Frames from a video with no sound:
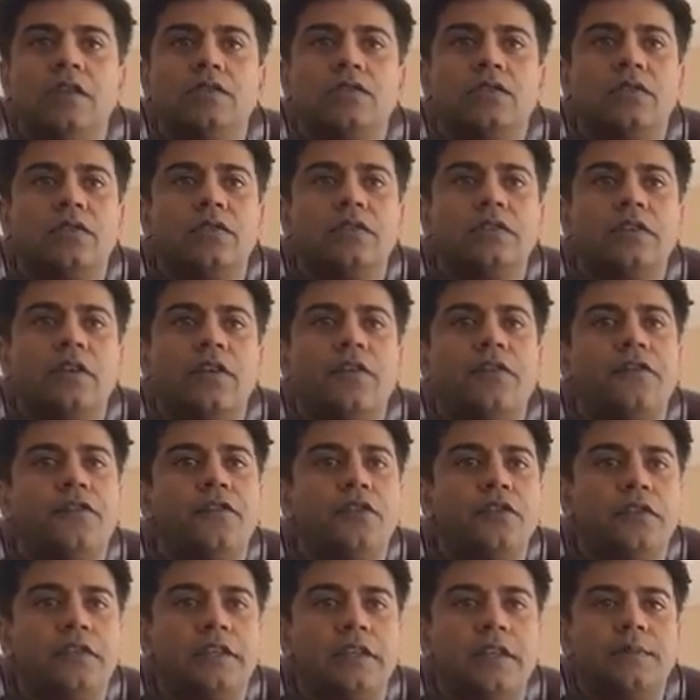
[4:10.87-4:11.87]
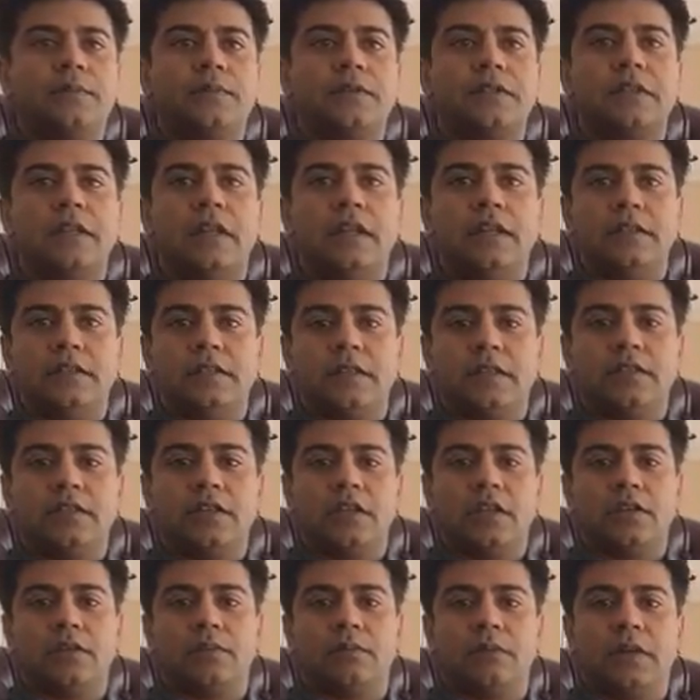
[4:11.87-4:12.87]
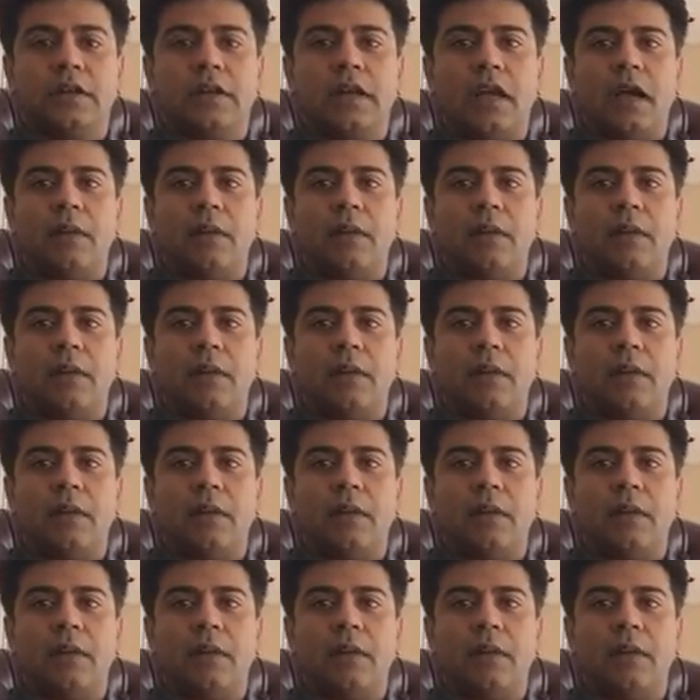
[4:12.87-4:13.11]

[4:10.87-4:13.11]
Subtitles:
So those are a few tips, ladies and gentlemen,